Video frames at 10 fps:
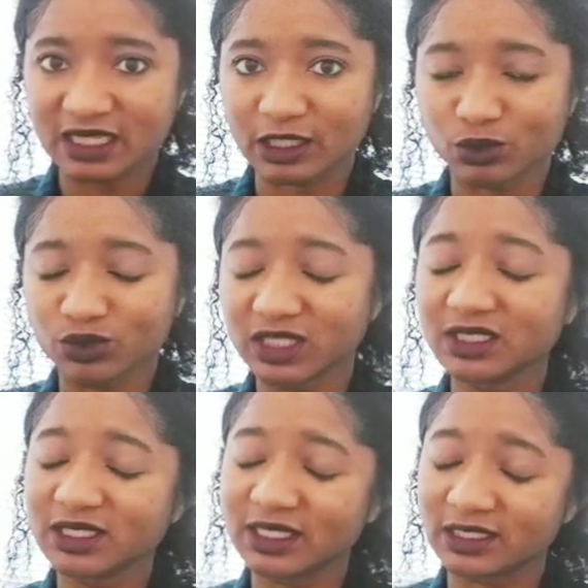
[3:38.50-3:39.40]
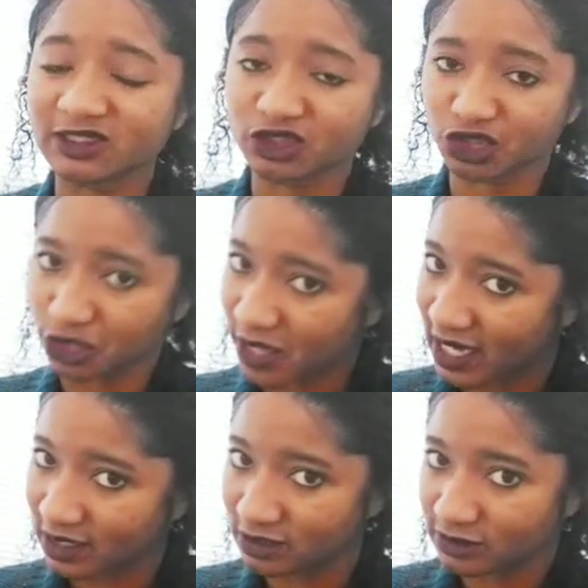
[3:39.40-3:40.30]
that really is a
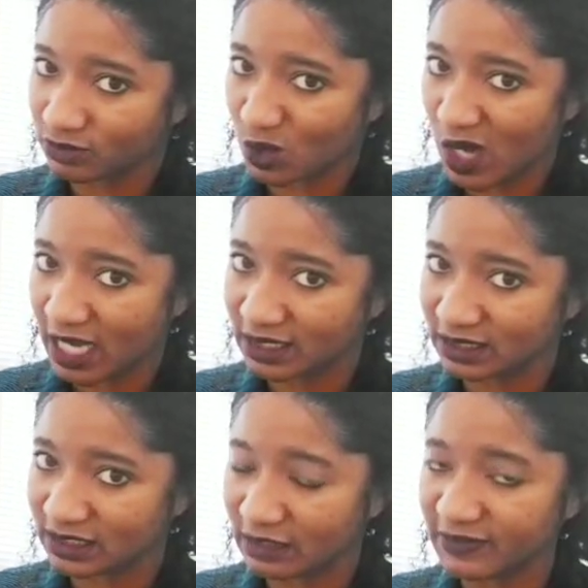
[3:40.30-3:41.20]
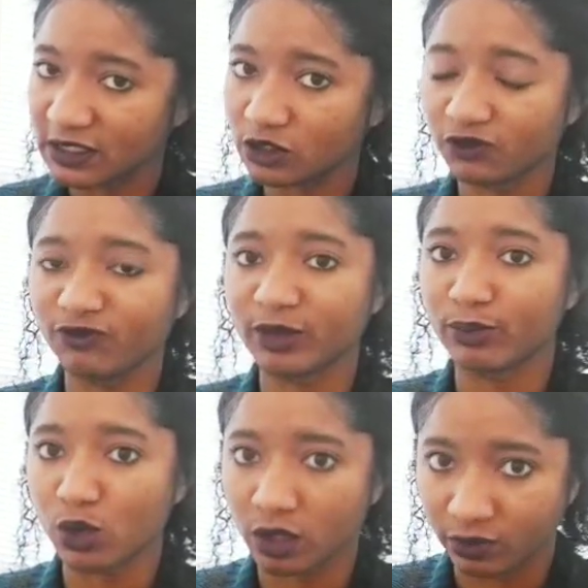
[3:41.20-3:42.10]
trait, right? It's something that you've
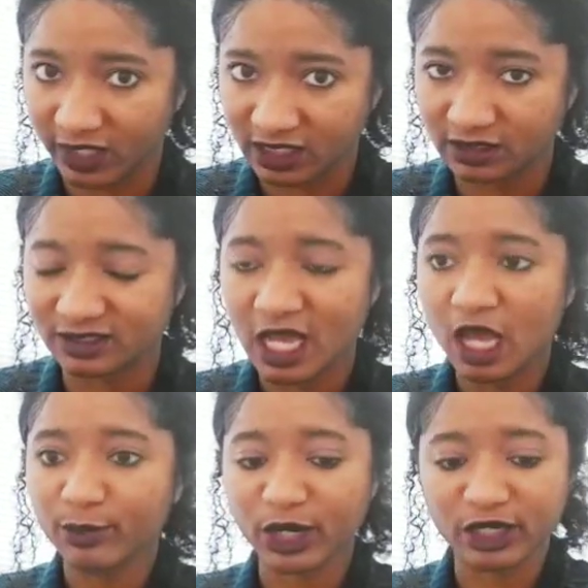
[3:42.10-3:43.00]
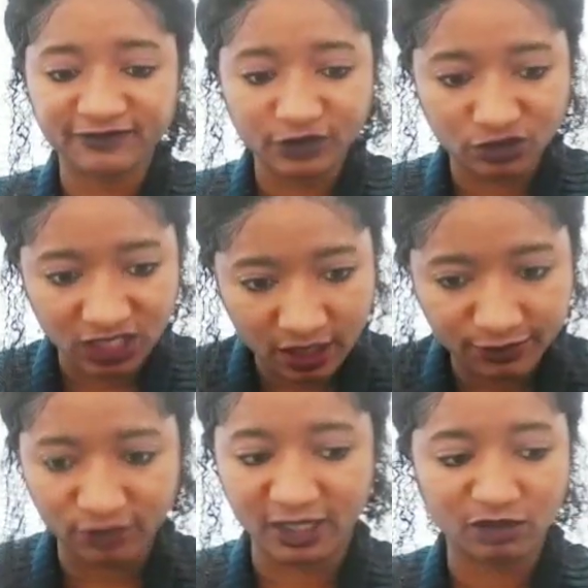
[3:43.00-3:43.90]
been born with. It's part of your
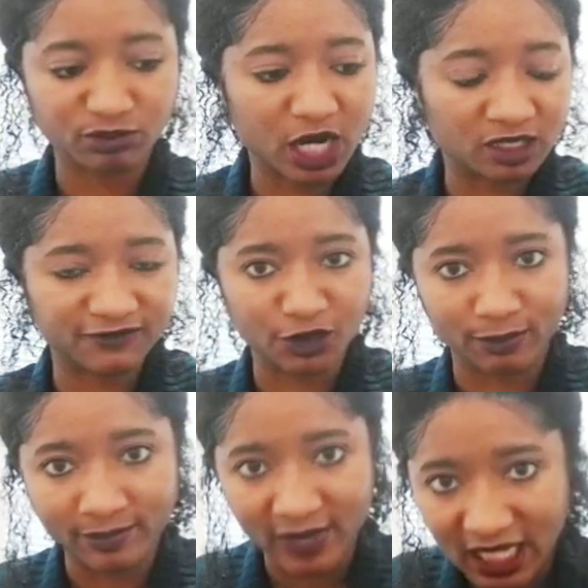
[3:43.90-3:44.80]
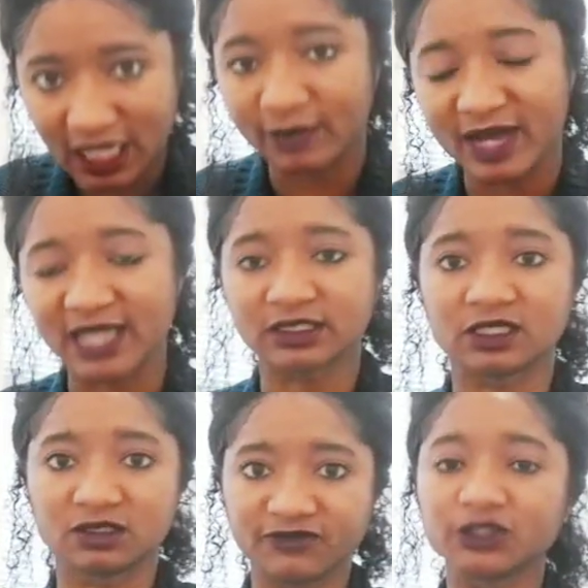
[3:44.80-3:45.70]
temperament, part of your makeup as an
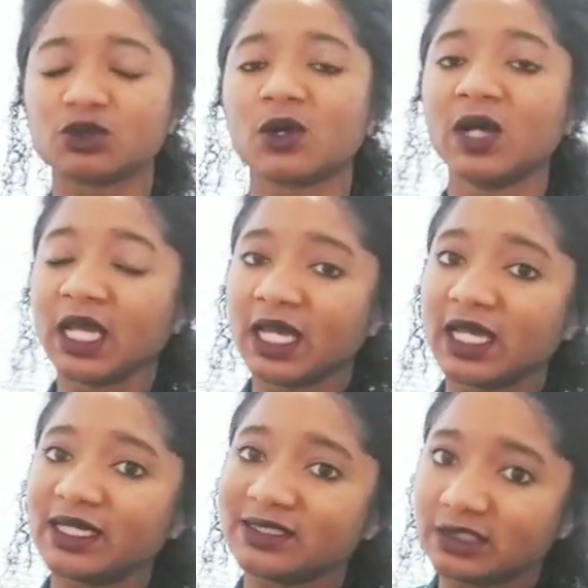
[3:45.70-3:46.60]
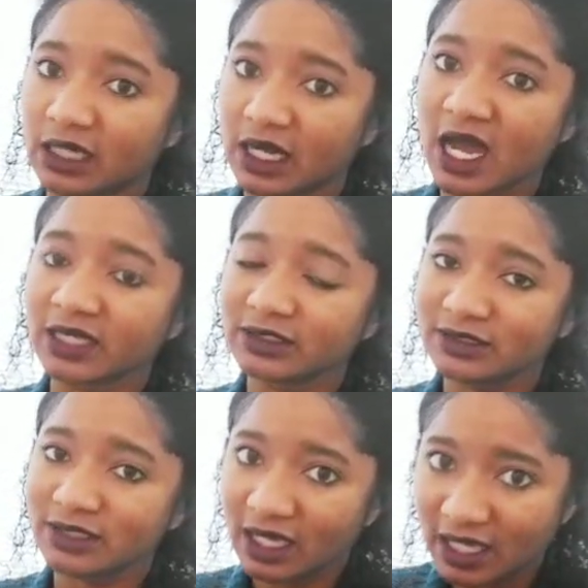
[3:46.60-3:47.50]
individual. It is
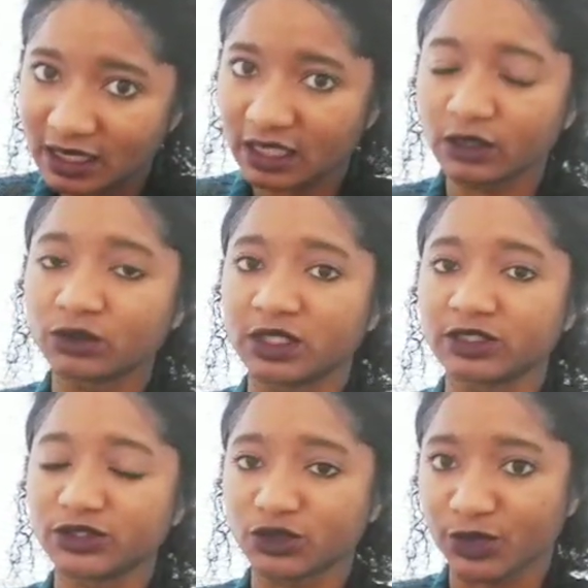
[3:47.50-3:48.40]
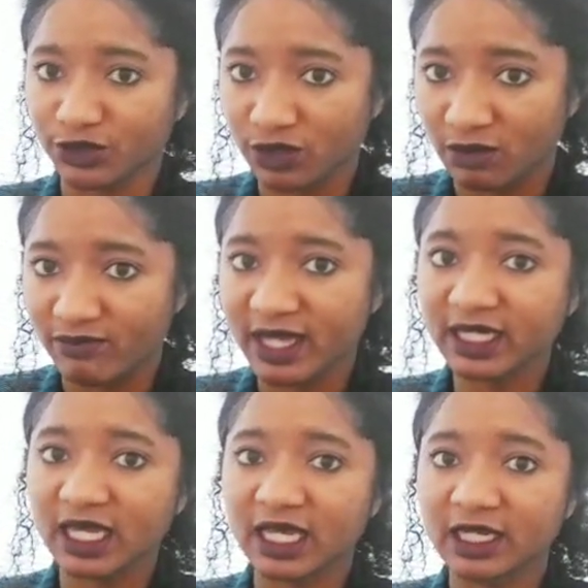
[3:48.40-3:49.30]
not an illness to where you can
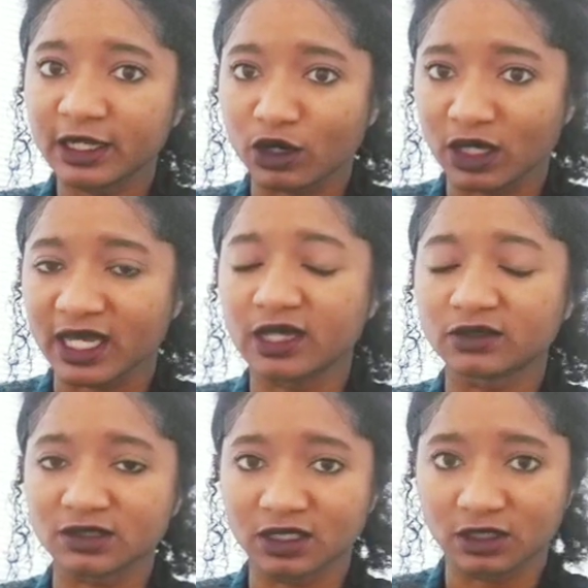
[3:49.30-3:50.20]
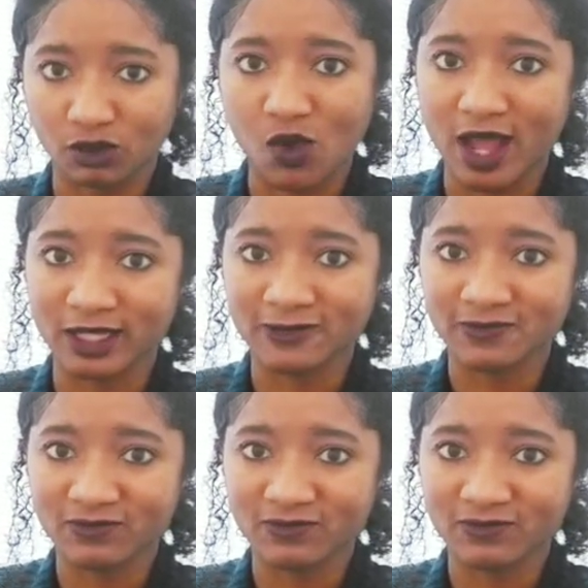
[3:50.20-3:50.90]
medicate it or counsel it away.